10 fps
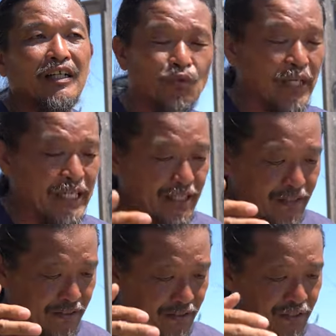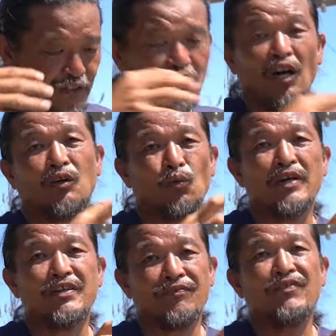We need to talk
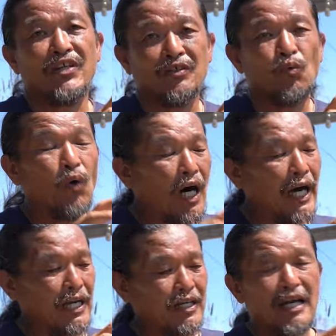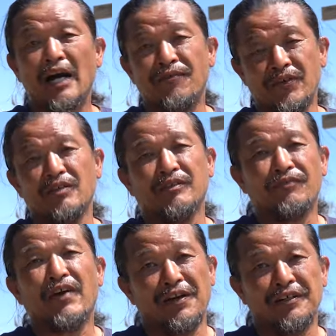with the fear. Why I feel the
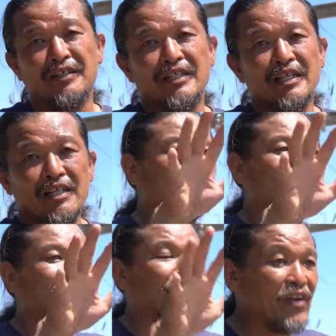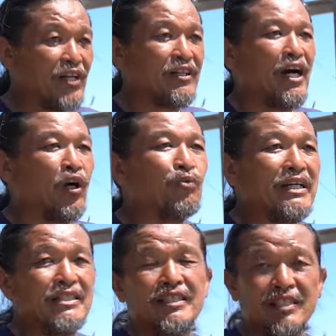fear? The, the fear
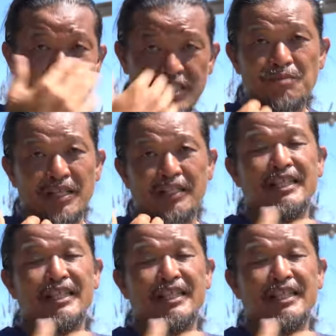always teach me,